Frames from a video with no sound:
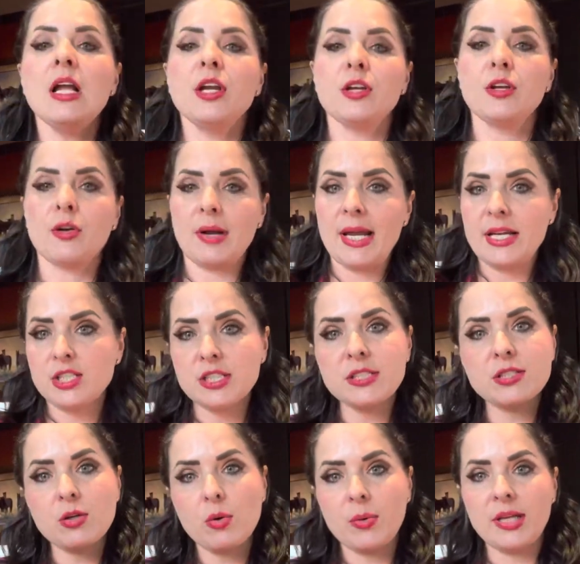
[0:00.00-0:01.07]
your agent's
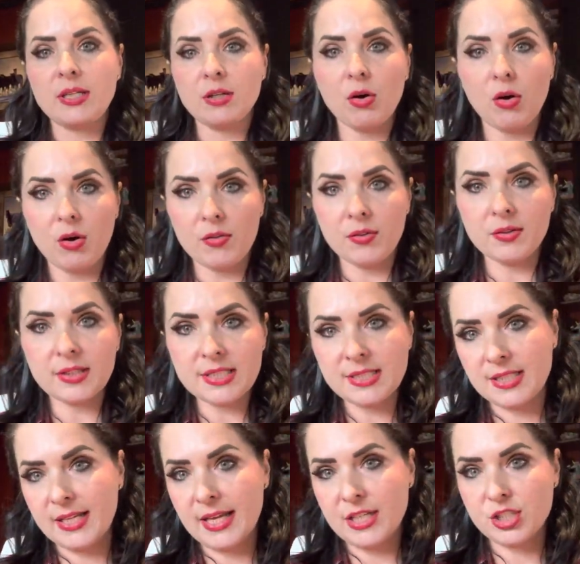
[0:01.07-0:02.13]
going to call the
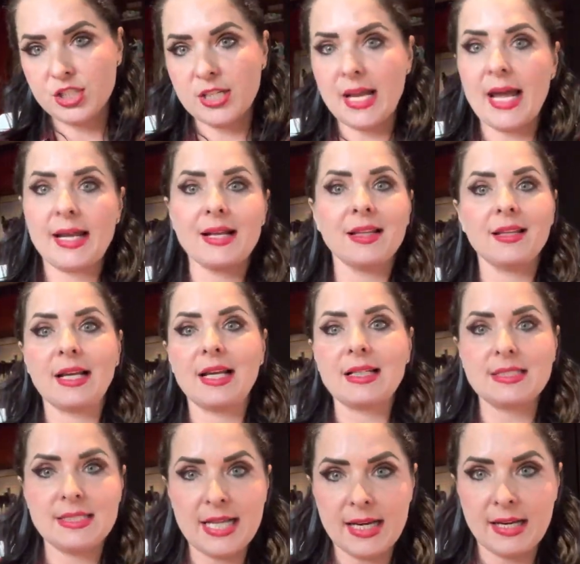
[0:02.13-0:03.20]
listing agent and
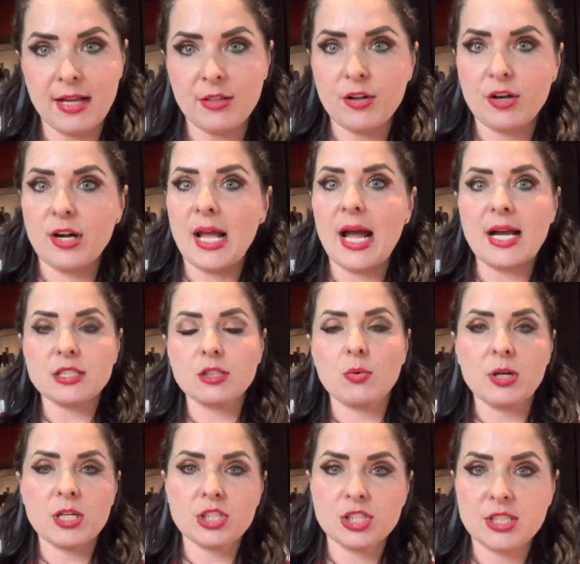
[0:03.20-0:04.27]
collect data. They're going to ask
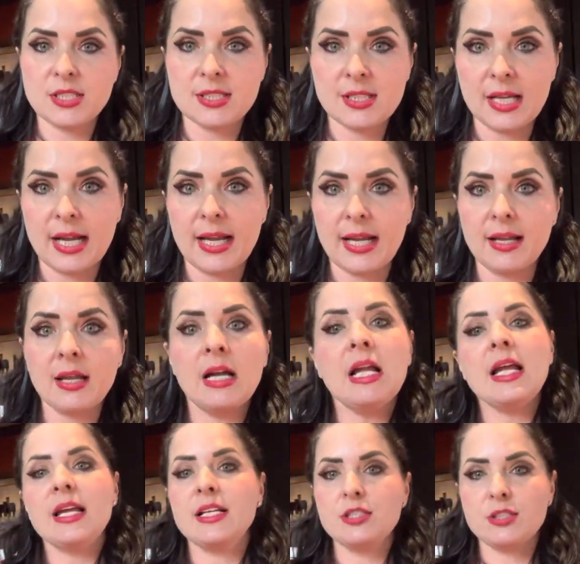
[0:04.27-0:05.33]
questions like,
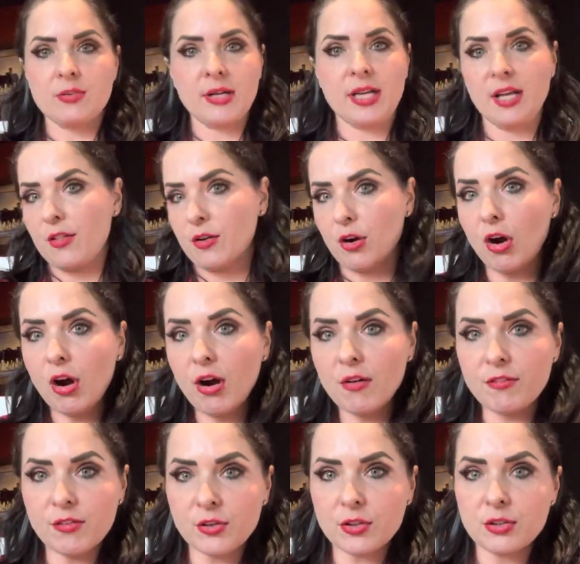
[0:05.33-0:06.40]
is there any other
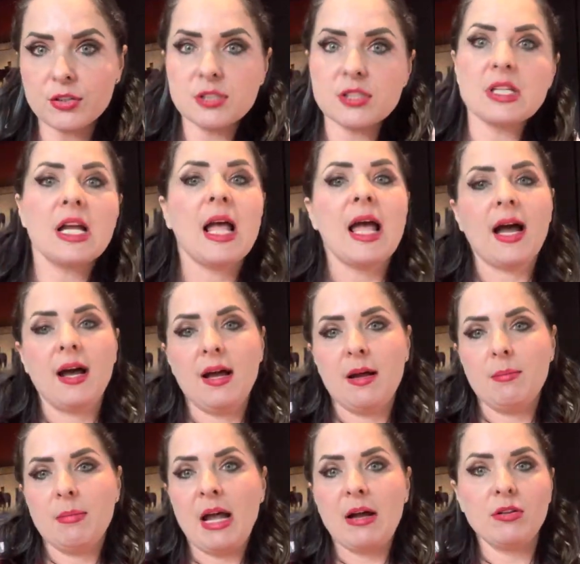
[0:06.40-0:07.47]
offers?
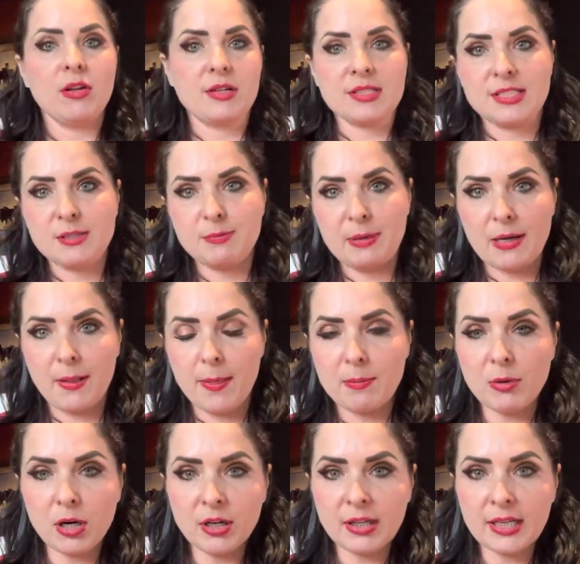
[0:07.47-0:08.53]
How long has this been on the
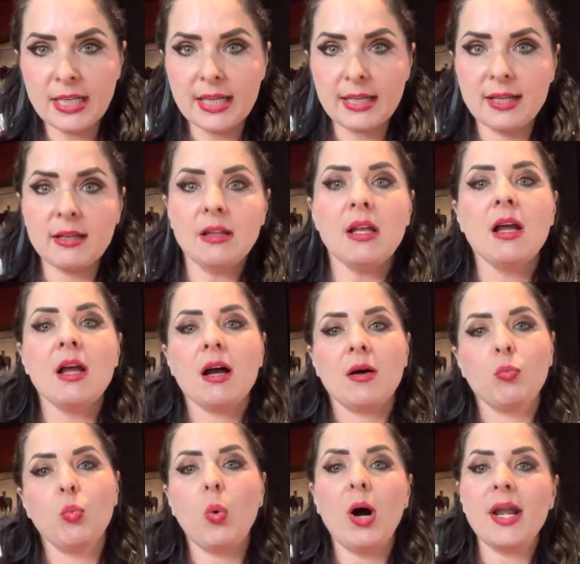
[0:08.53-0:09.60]
market?
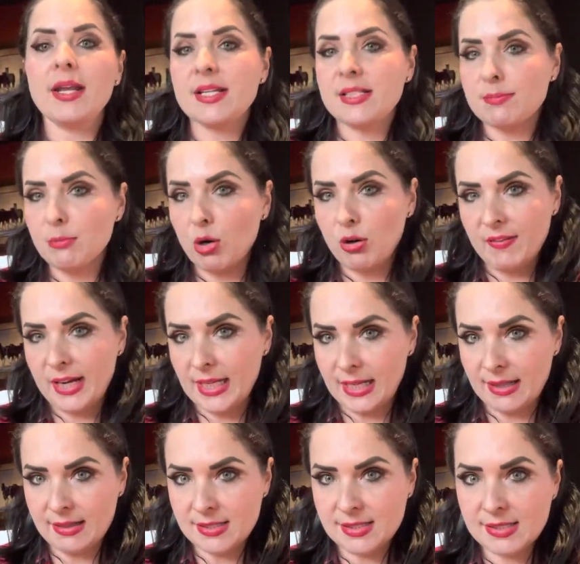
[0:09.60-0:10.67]
What is motivating
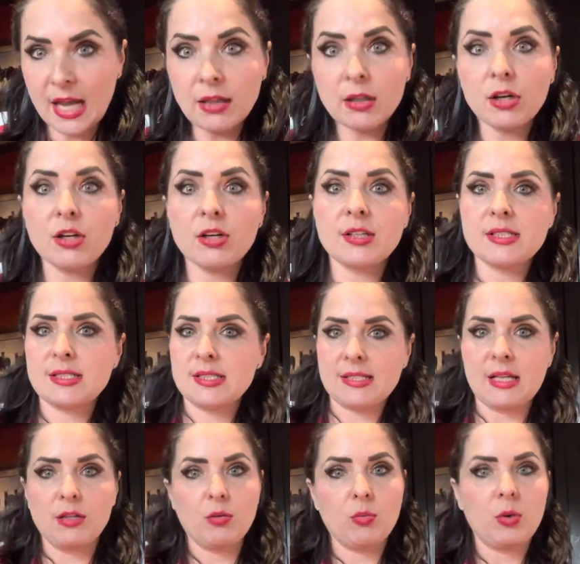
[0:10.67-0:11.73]
the seller? Does the
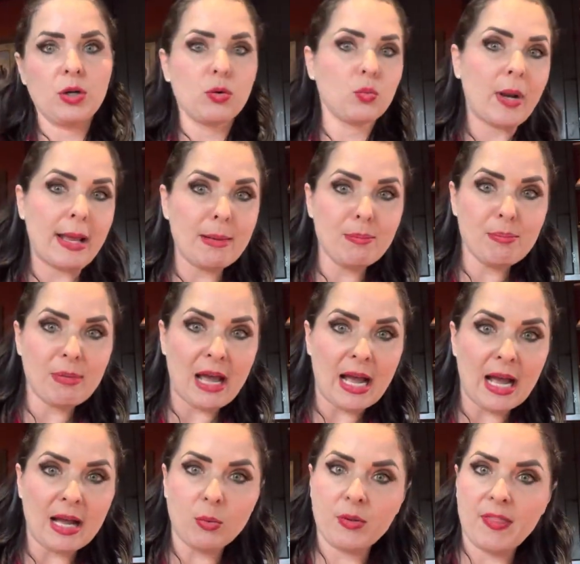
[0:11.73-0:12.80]
seller want to rent
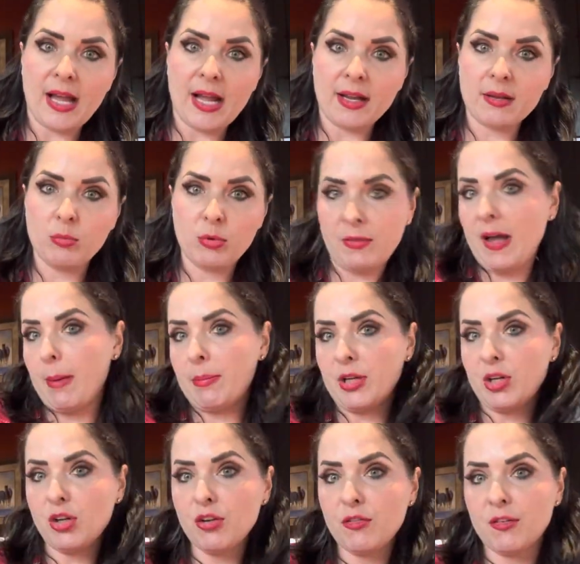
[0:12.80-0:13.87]
back? Would that be
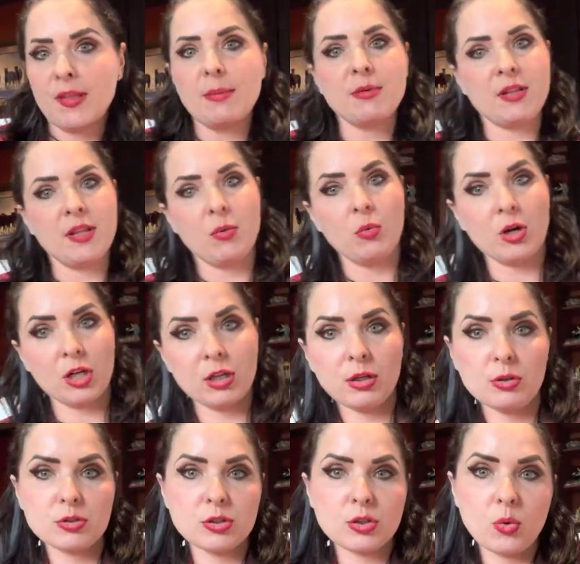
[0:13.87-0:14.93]
good for them? Do they want to
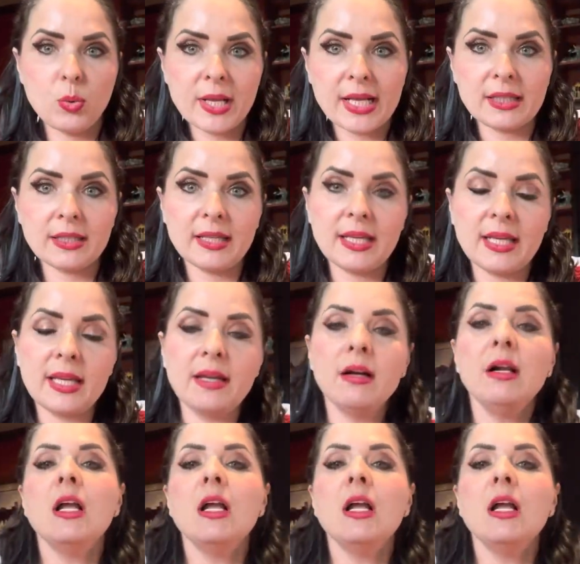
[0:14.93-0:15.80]
close quickly?